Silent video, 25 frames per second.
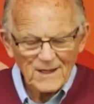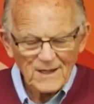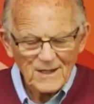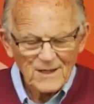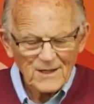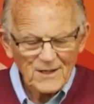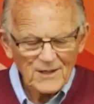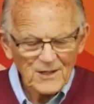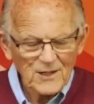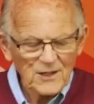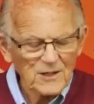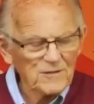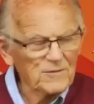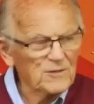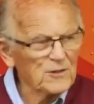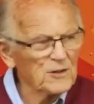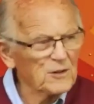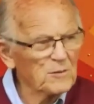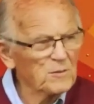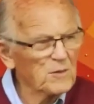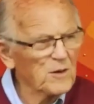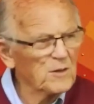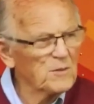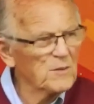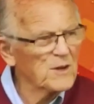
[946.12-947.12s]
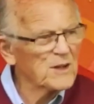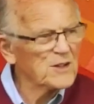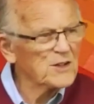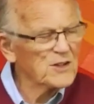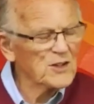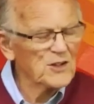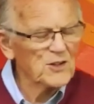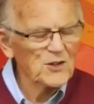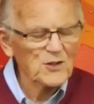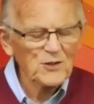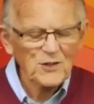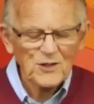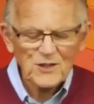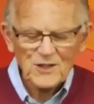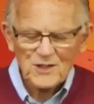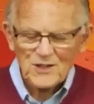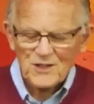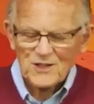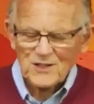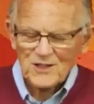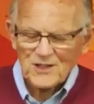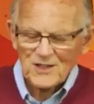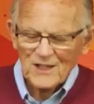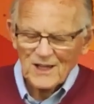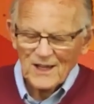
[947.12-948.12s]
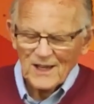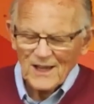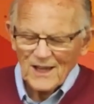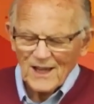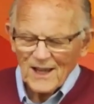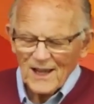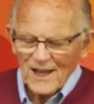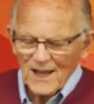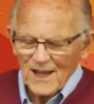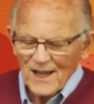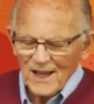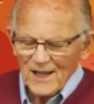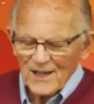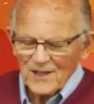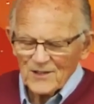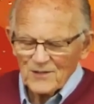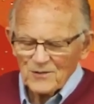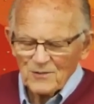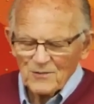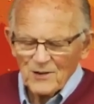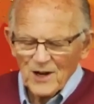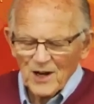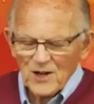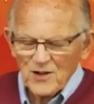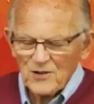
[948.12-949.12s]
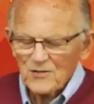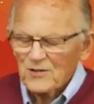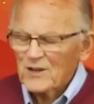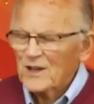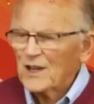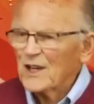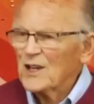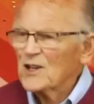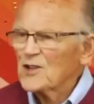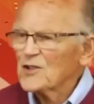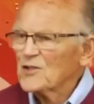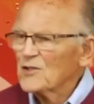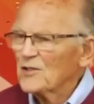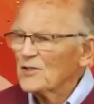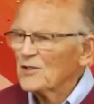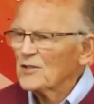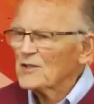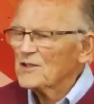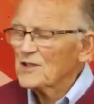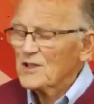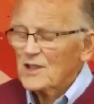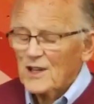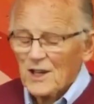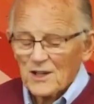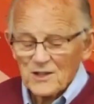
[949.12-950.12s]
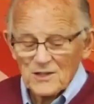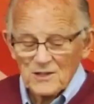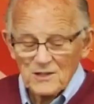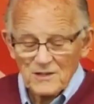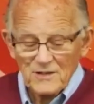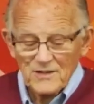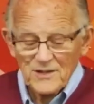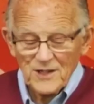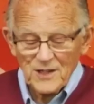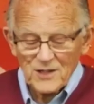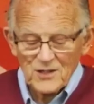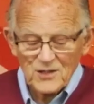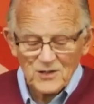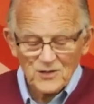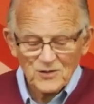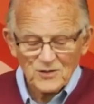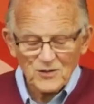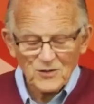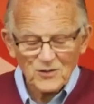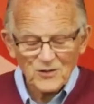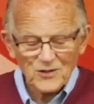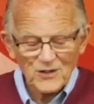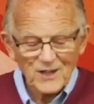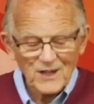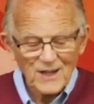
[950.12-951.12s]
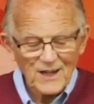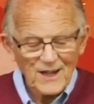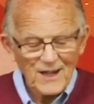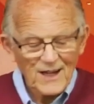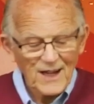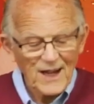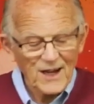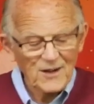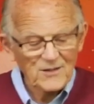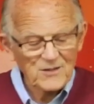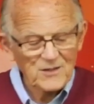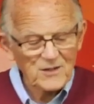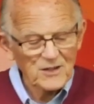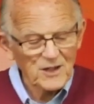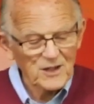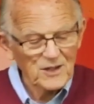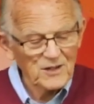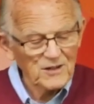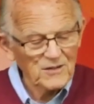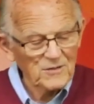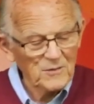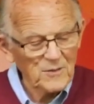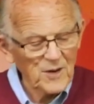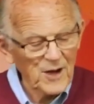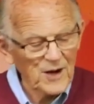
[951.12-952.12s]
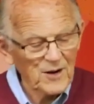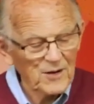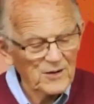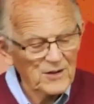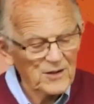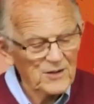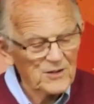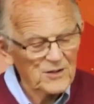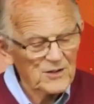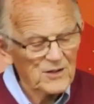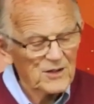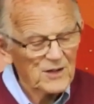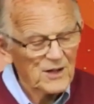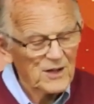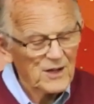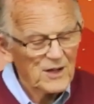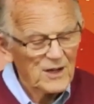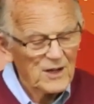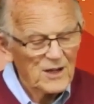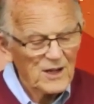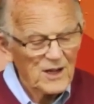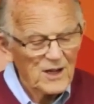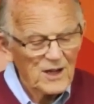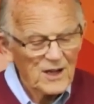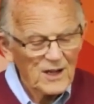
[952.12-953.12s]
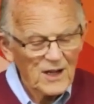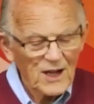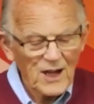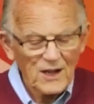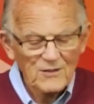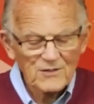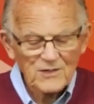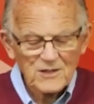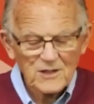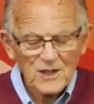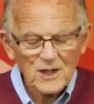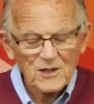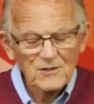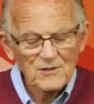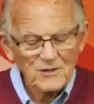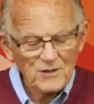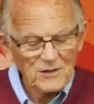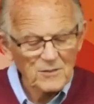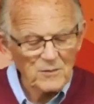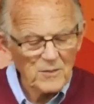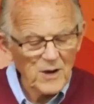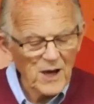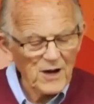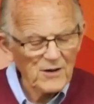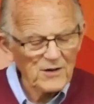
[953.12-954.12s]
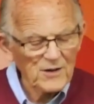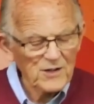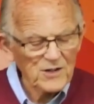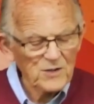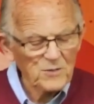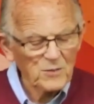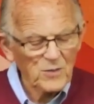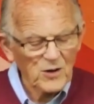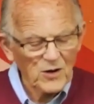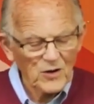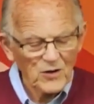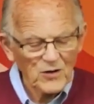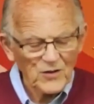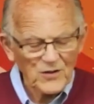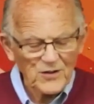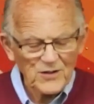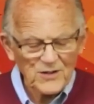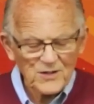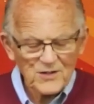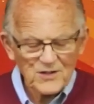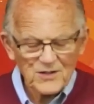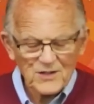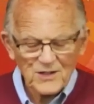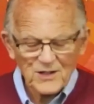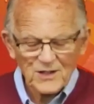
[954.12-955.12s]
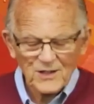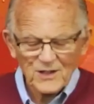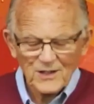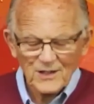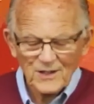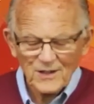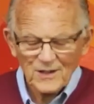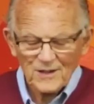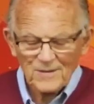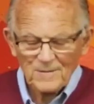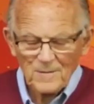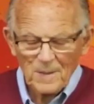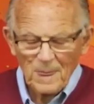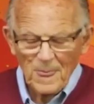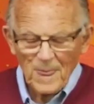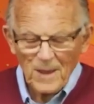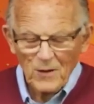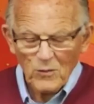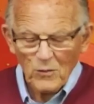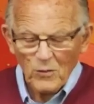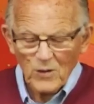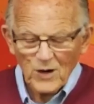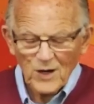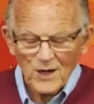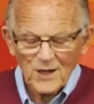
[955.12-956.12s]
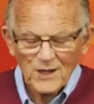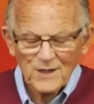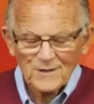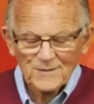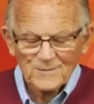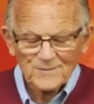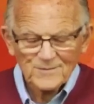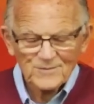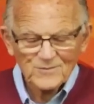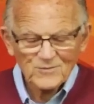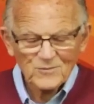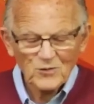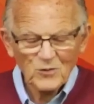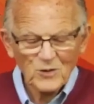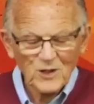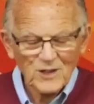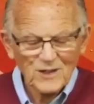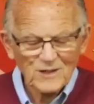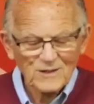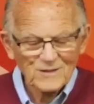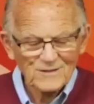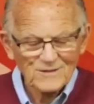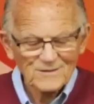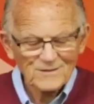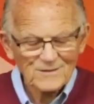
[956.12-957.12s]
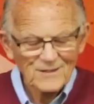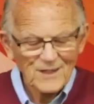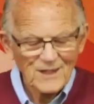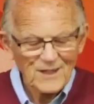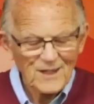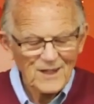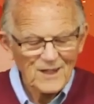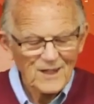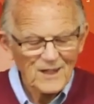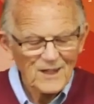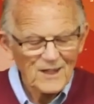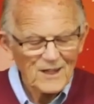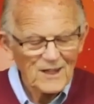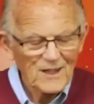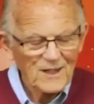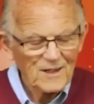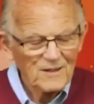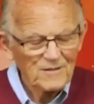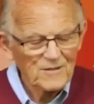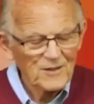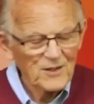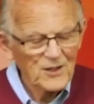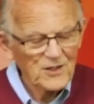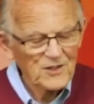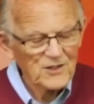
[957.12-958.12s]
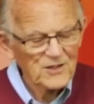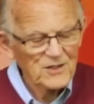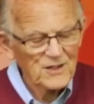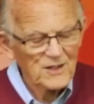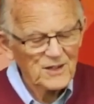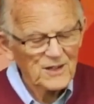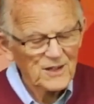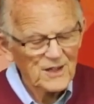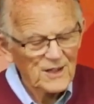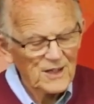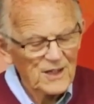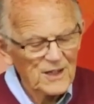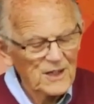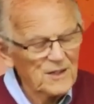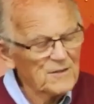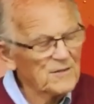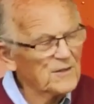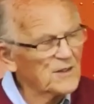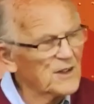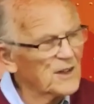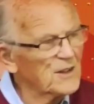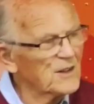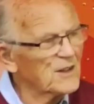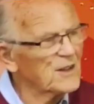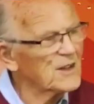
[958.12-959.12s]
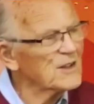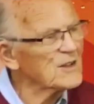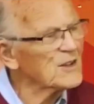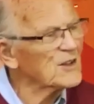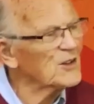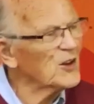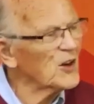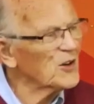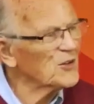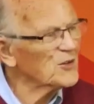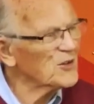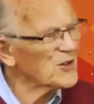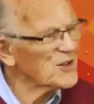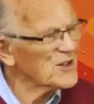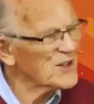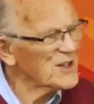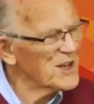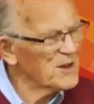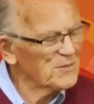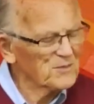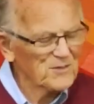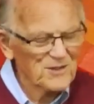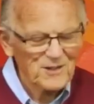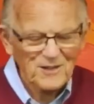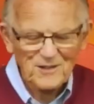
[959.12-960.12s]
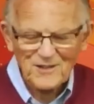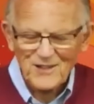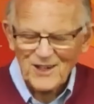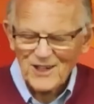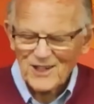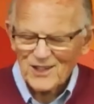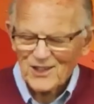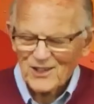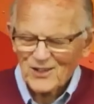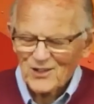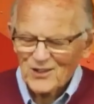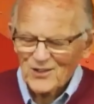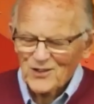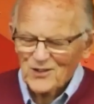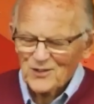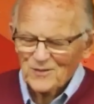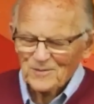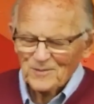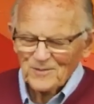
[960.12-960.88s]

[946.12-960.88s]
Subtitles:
Therefore, promiscuous and recreational sex of any sort outside of marriage, outside of the marriage bond, is sin. Why? Well, firstly, even in this contraceptive age,